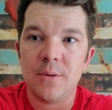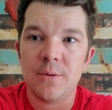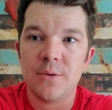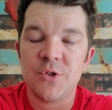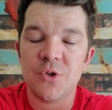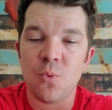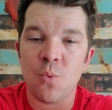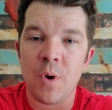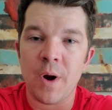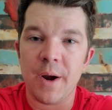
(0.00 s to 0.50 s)

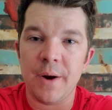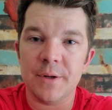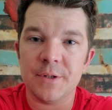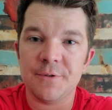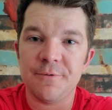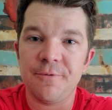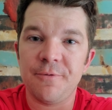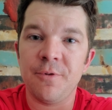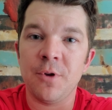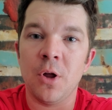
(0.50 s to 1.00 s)
to where it's
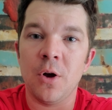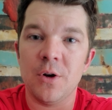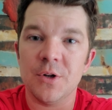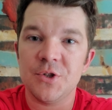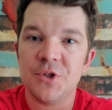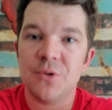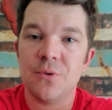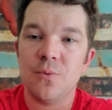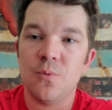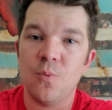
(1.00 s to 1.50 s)

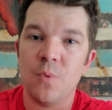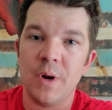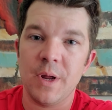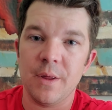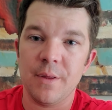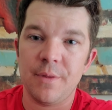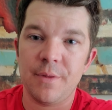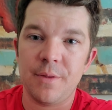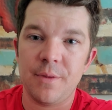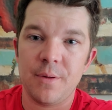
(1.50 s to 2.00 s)
flush
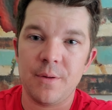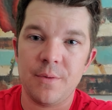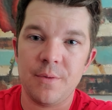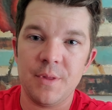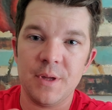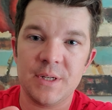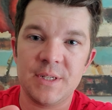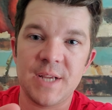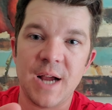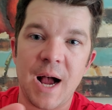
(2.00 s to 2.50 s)
with
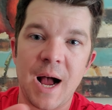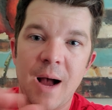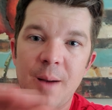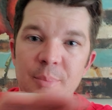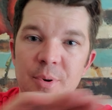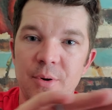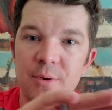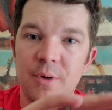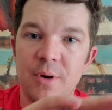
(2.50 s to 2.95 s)
the top